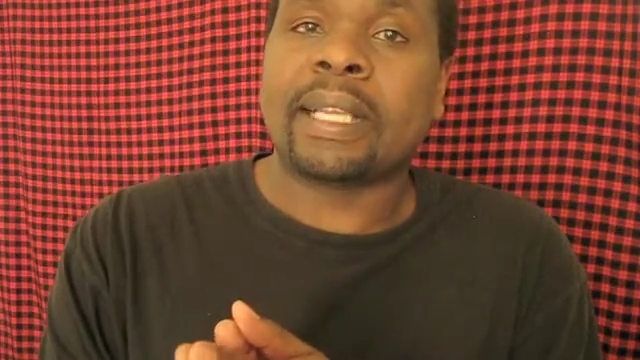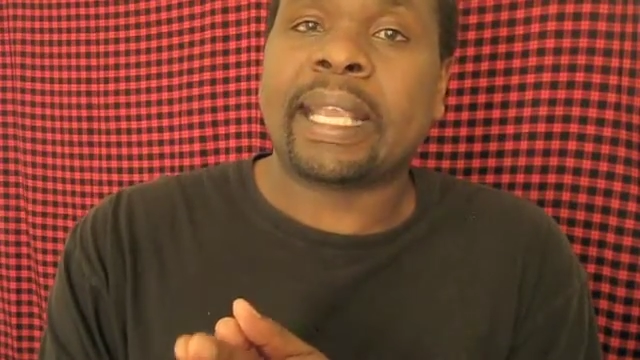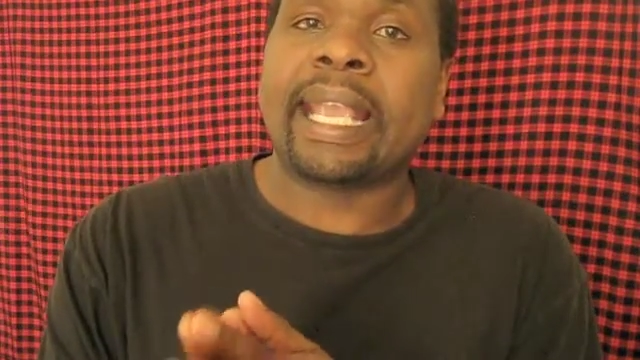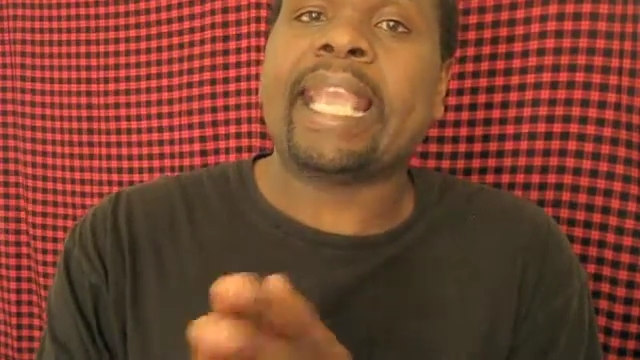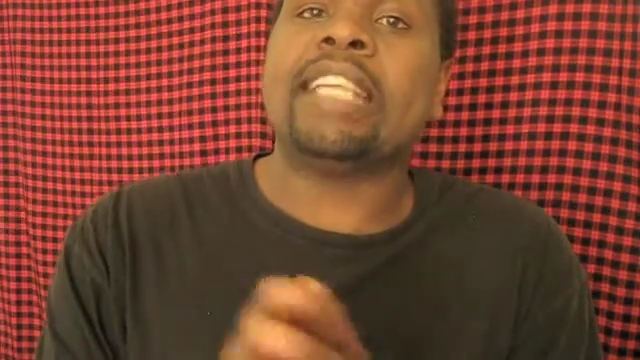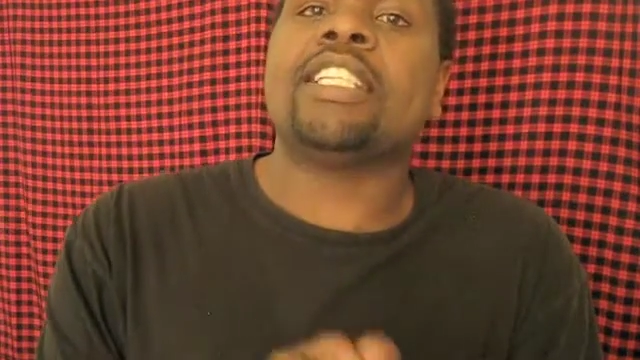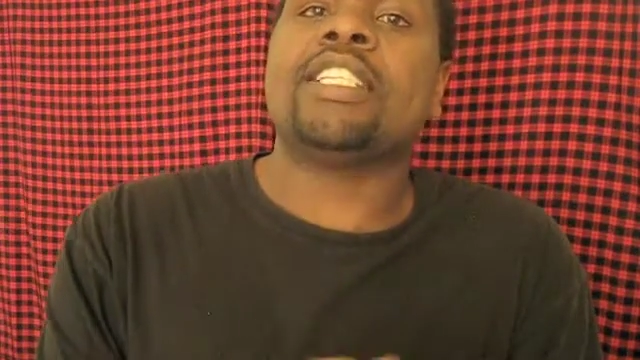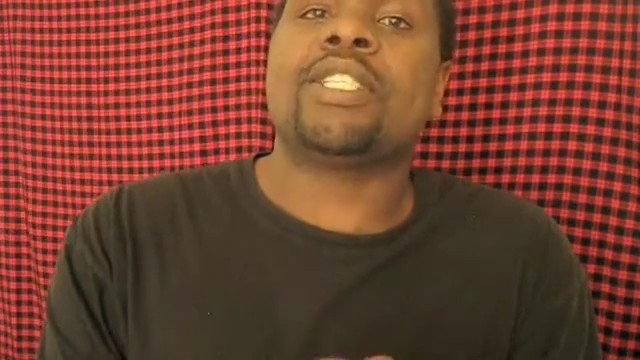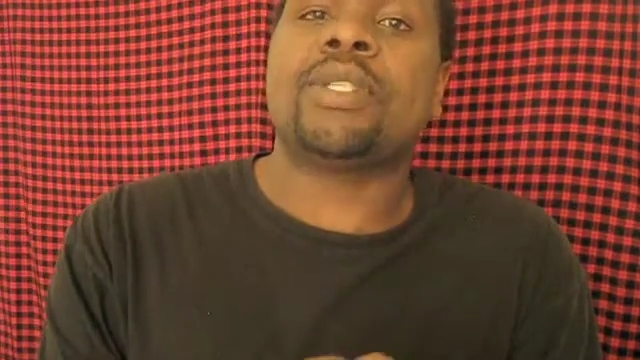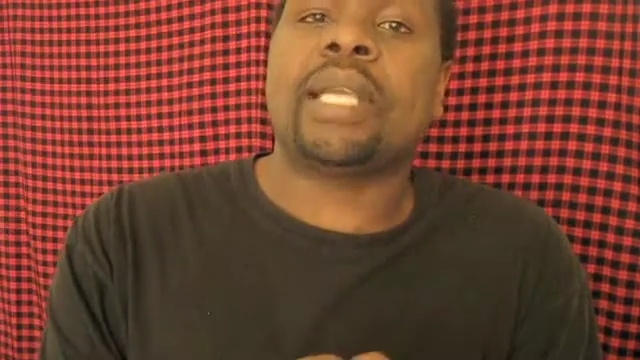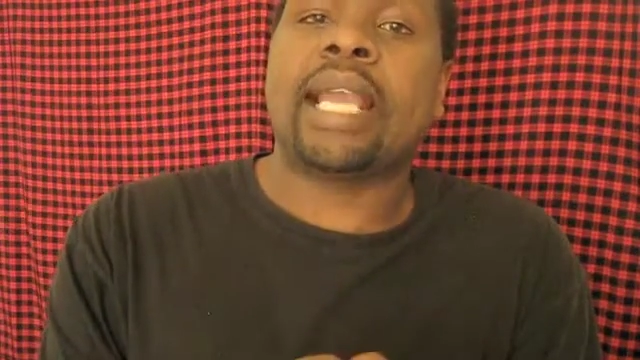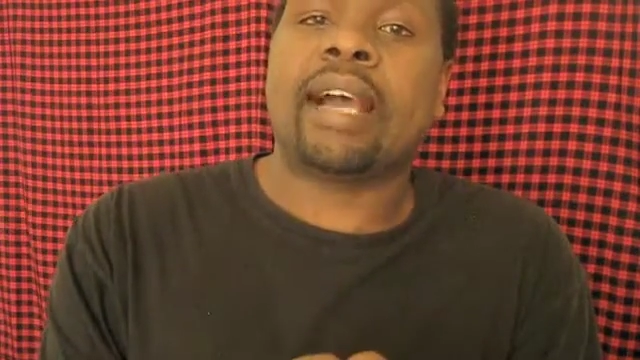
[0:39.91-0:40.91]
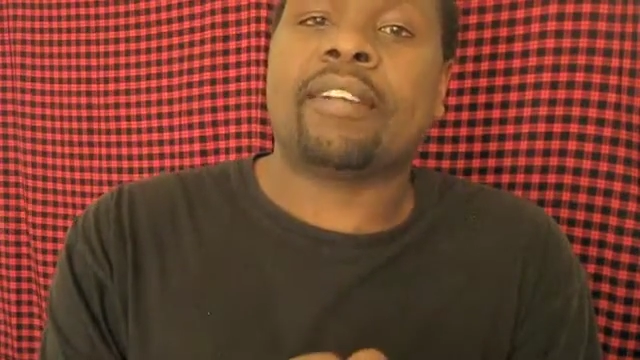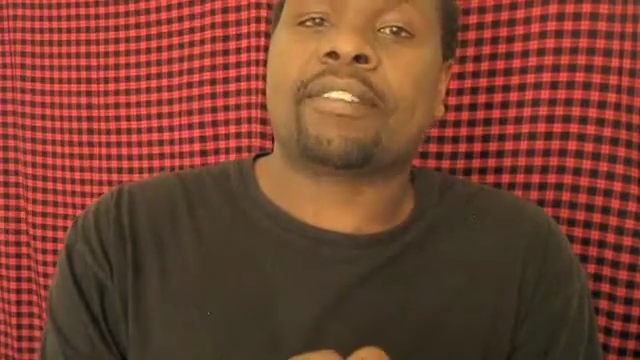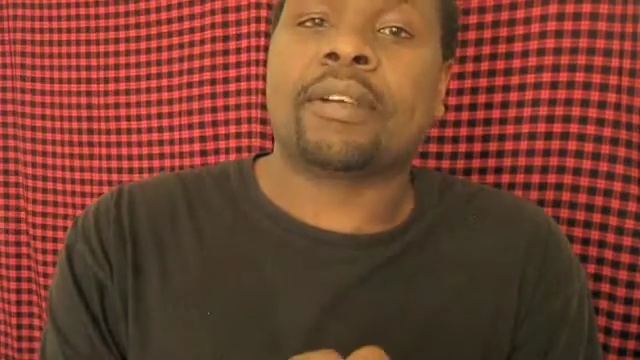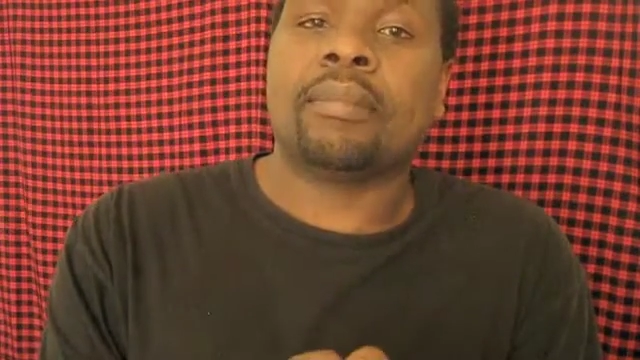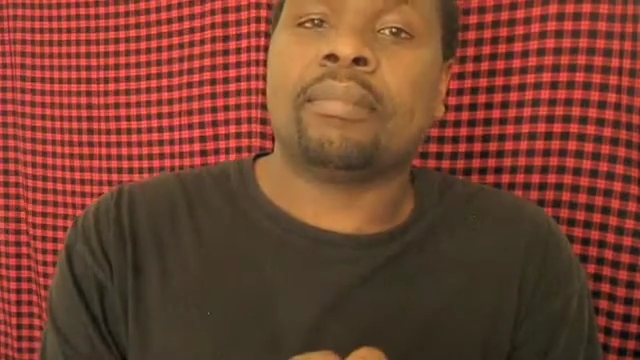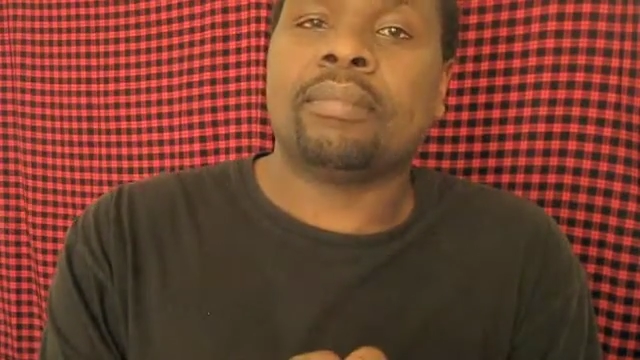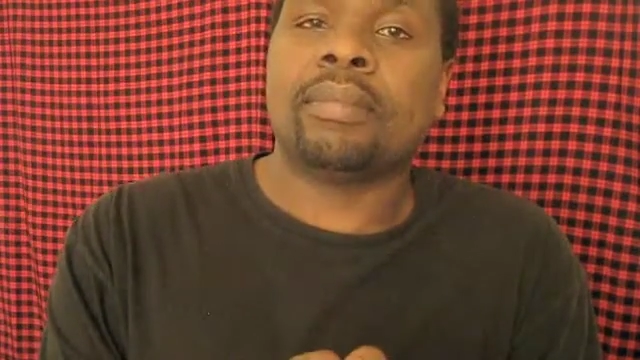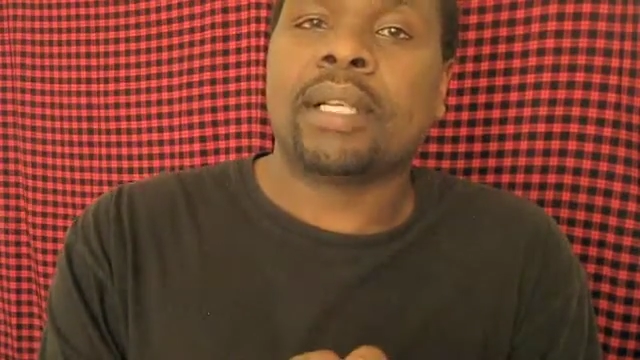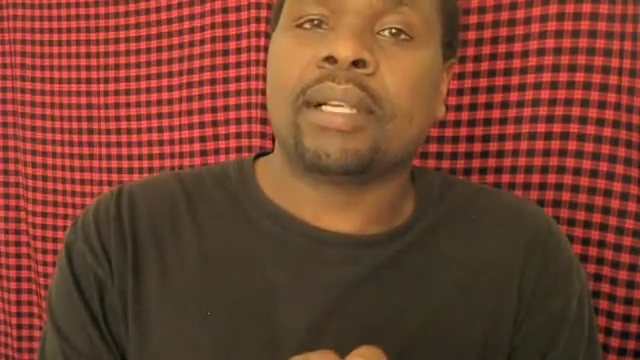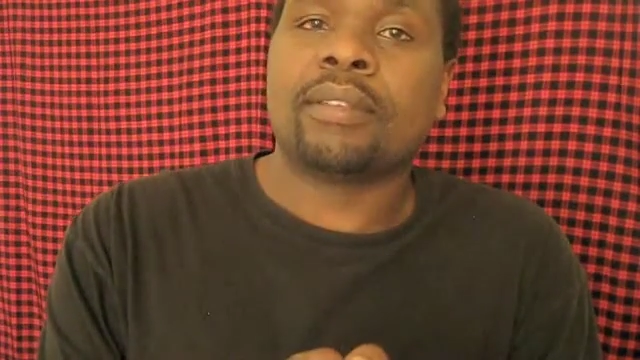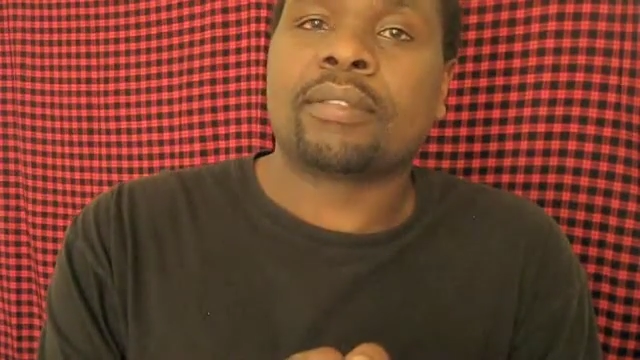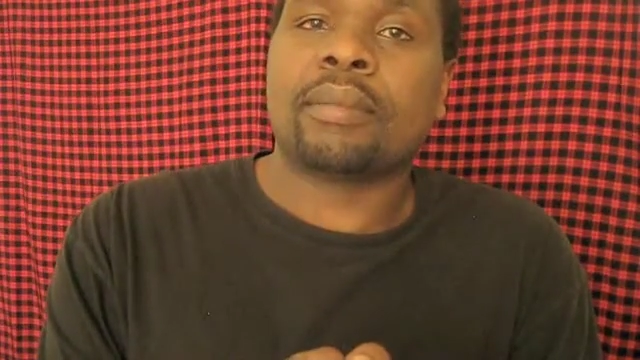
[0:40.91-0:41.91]
gains you got from
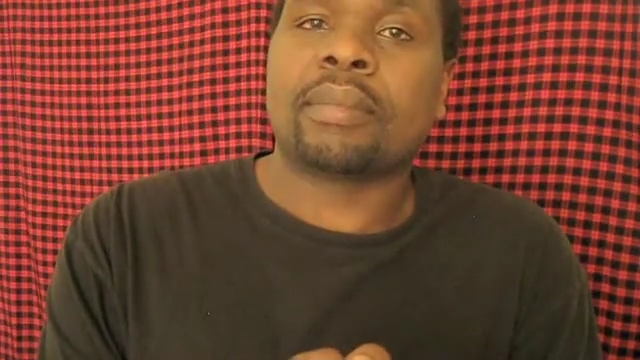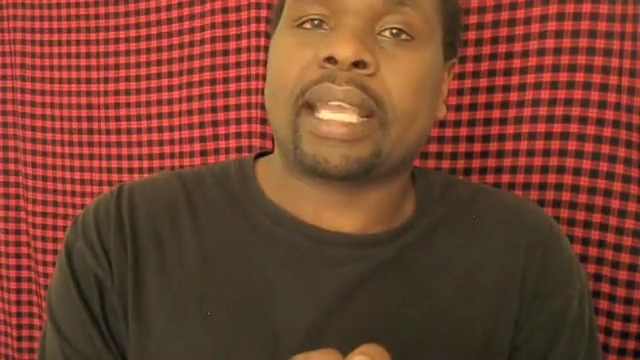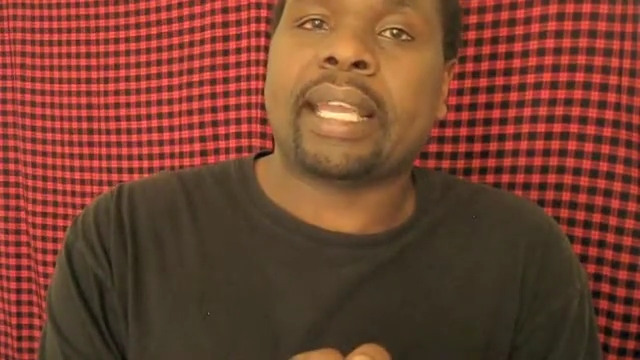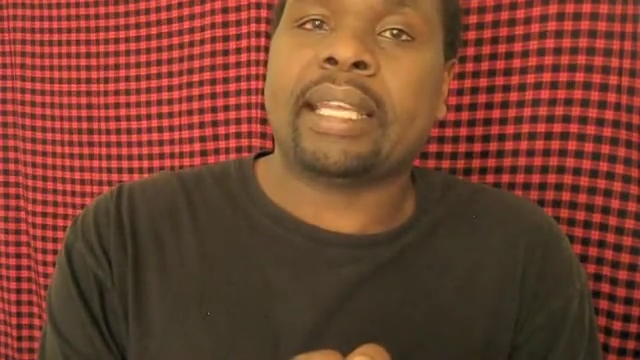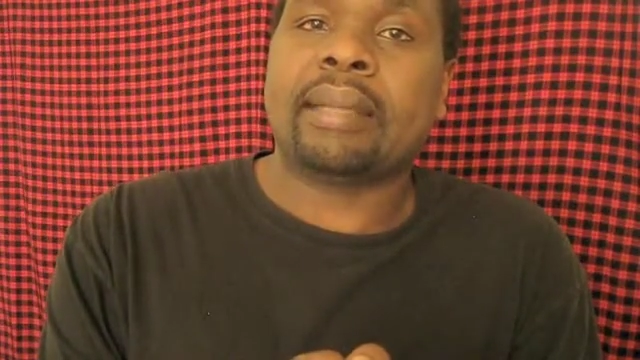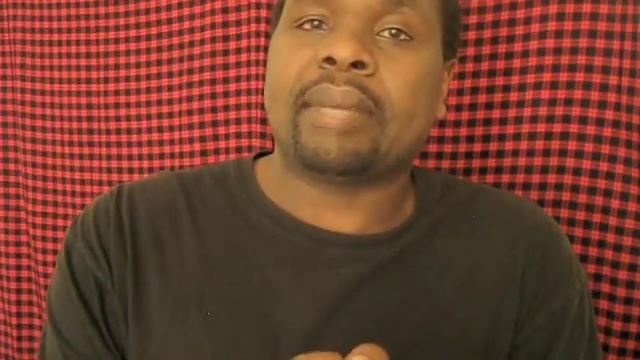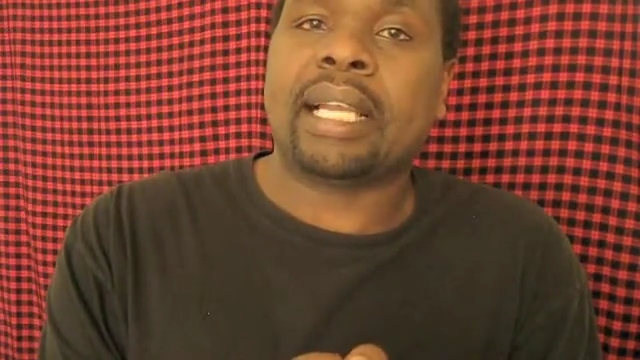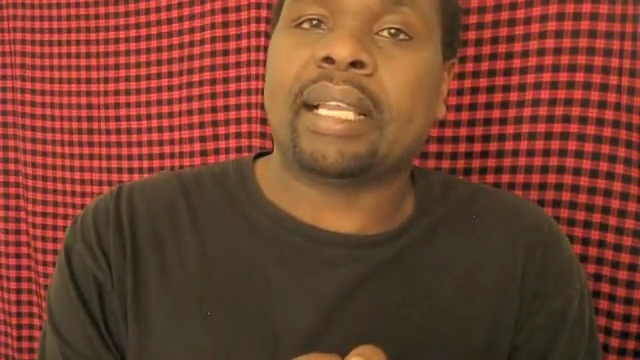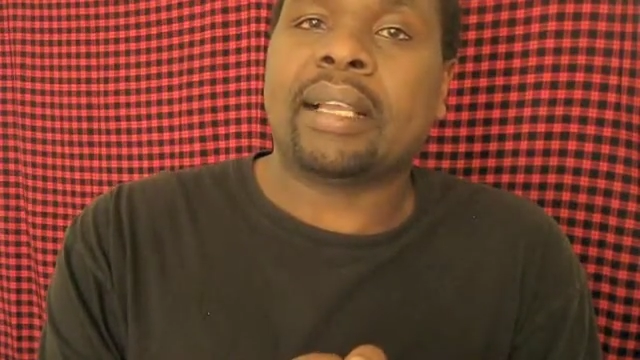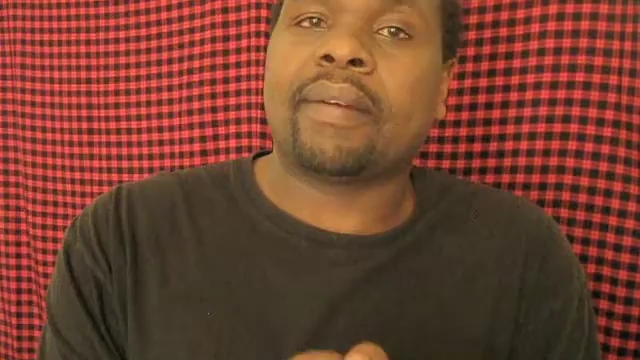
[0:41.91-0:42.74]
getting my